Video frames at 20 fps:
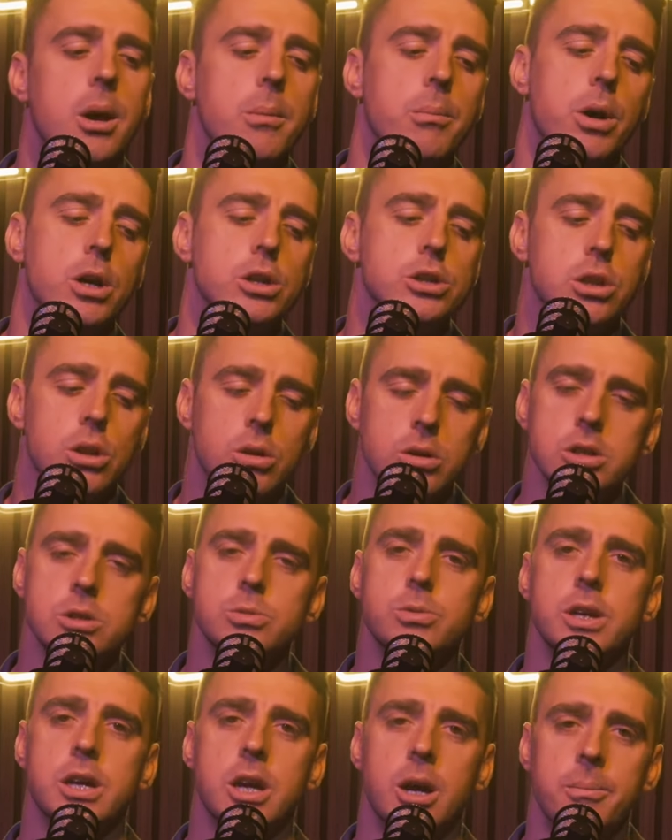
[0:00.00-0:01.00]
But as long
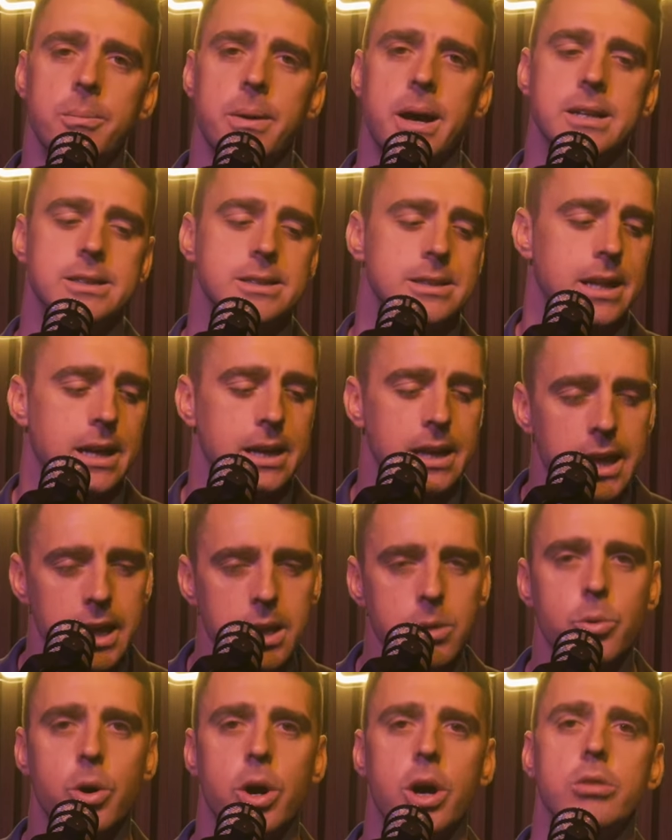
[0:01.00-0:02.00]
as we come back to that
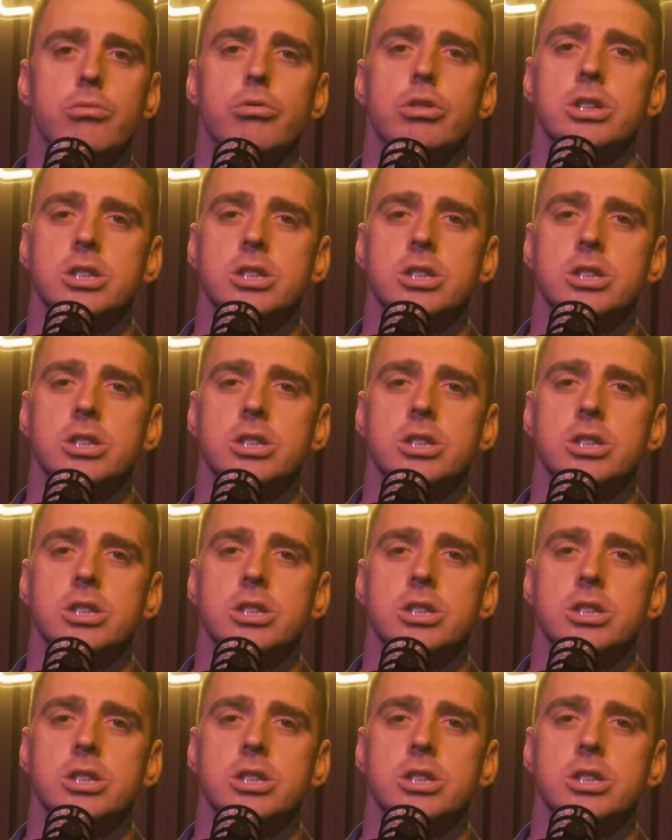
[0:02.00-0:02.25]
key word,